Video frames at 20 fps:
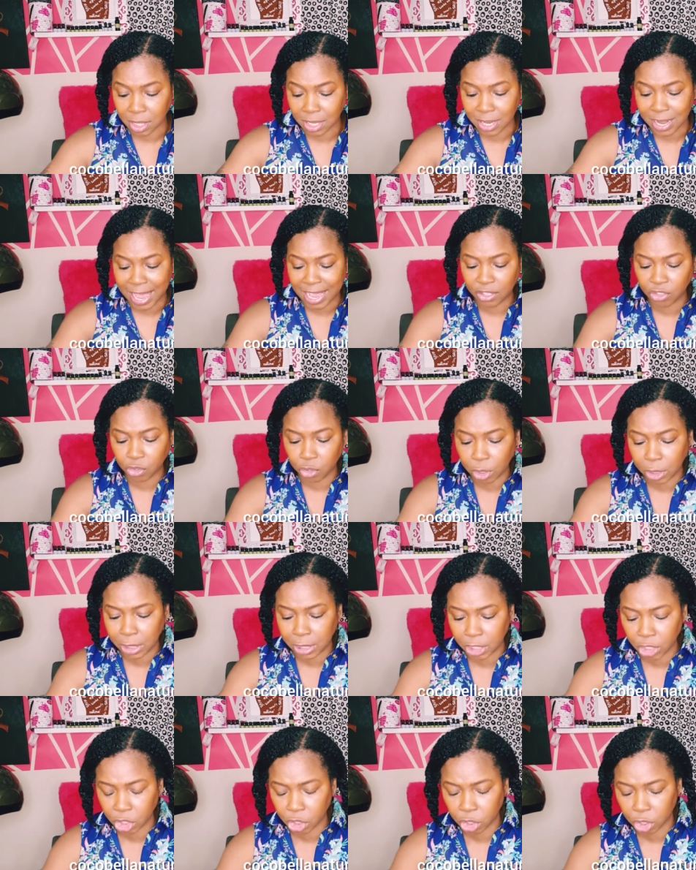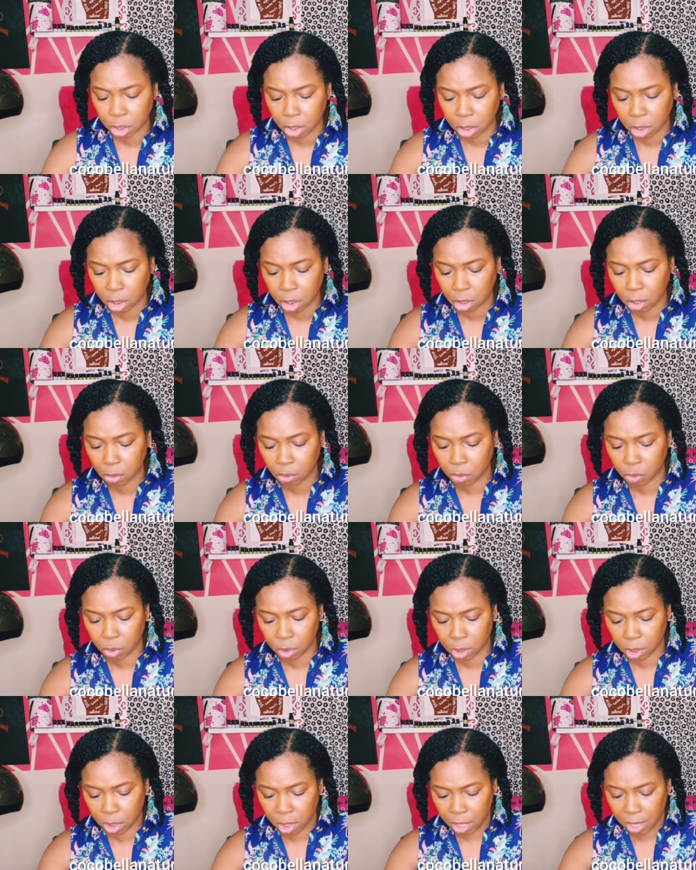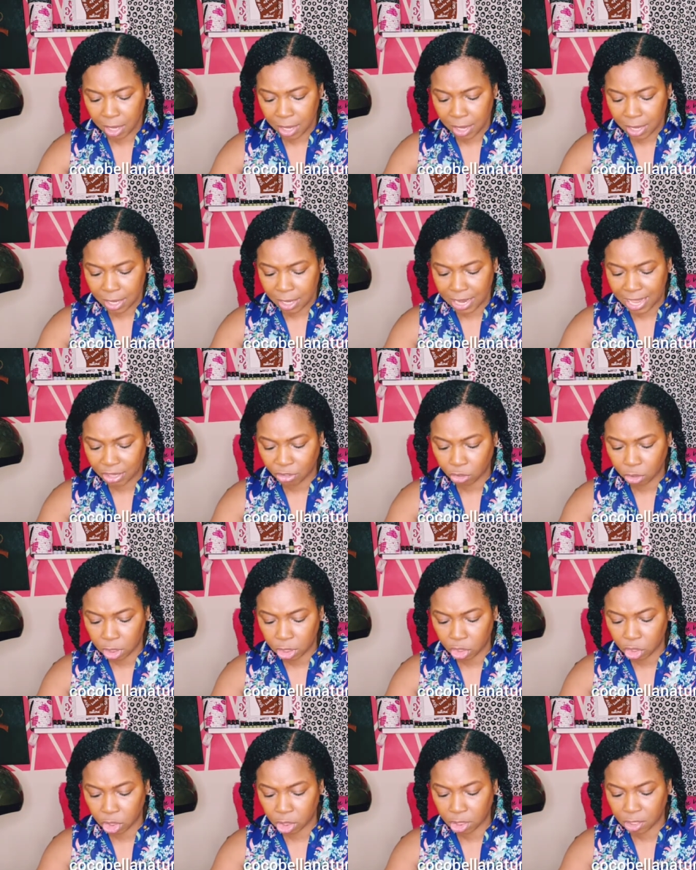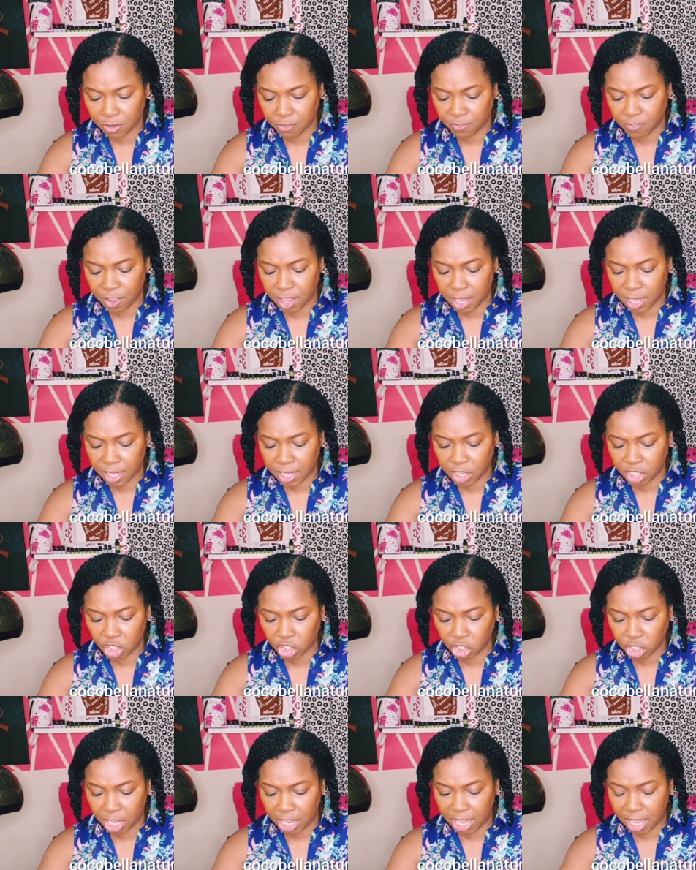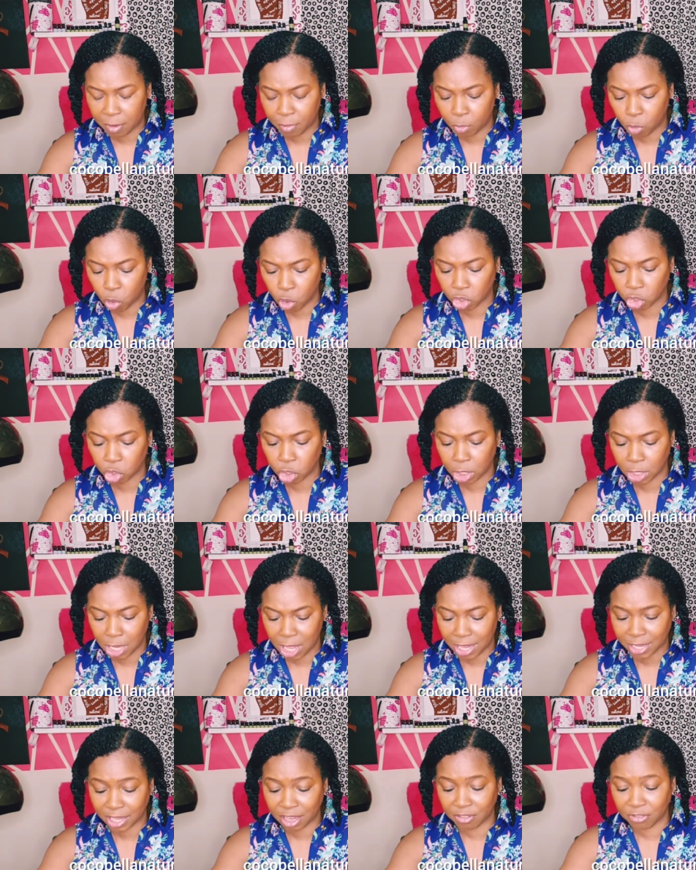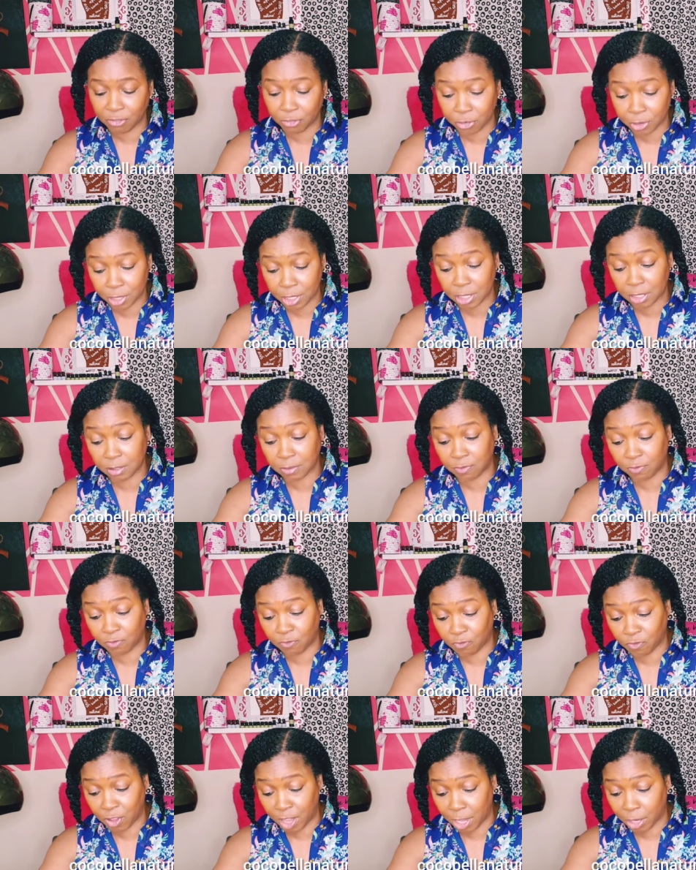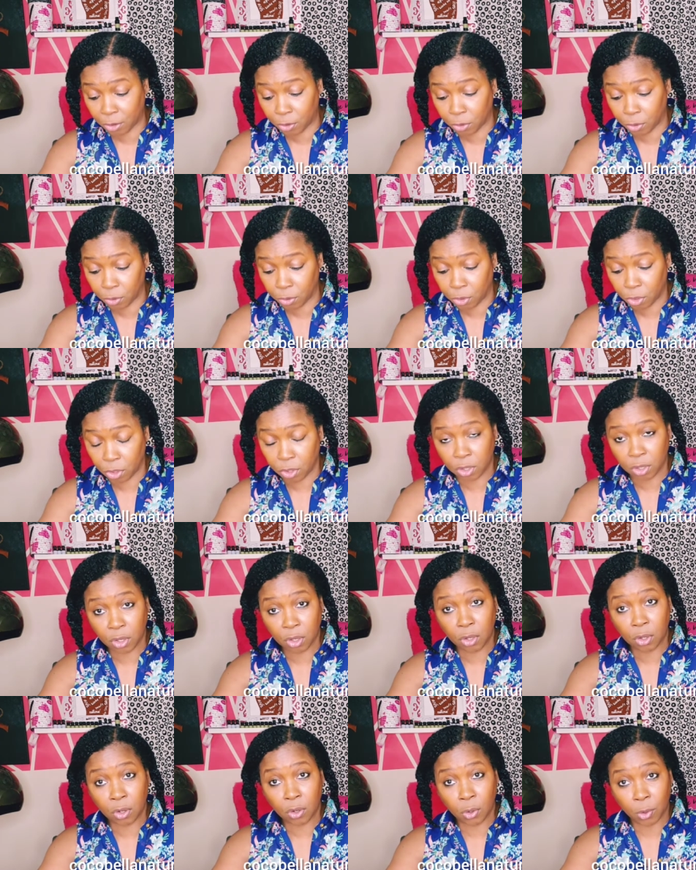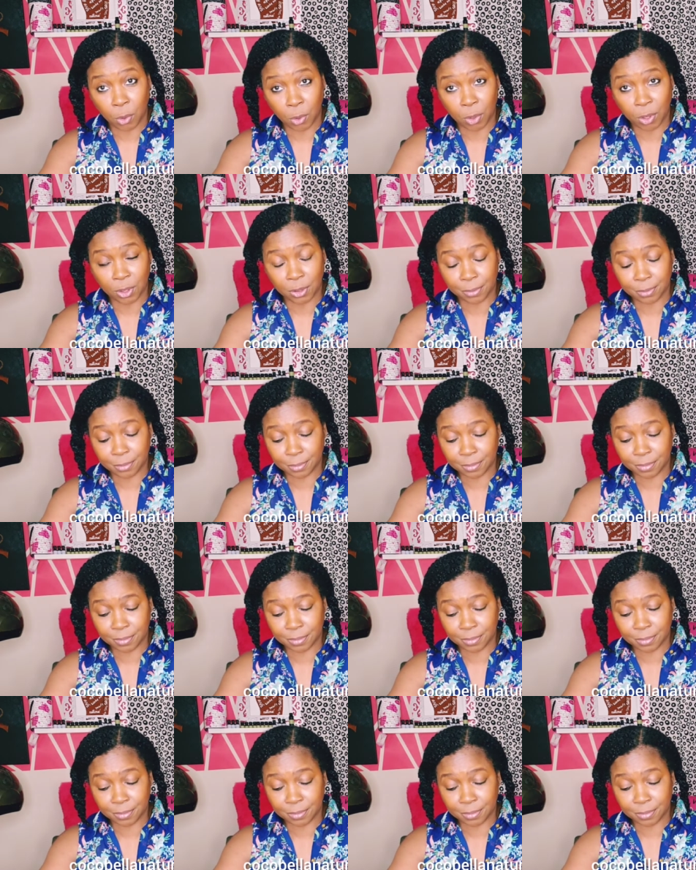Naturalicious, Naturalicious Define, Shine, Moisture Lock, and Frizz Fighter oil.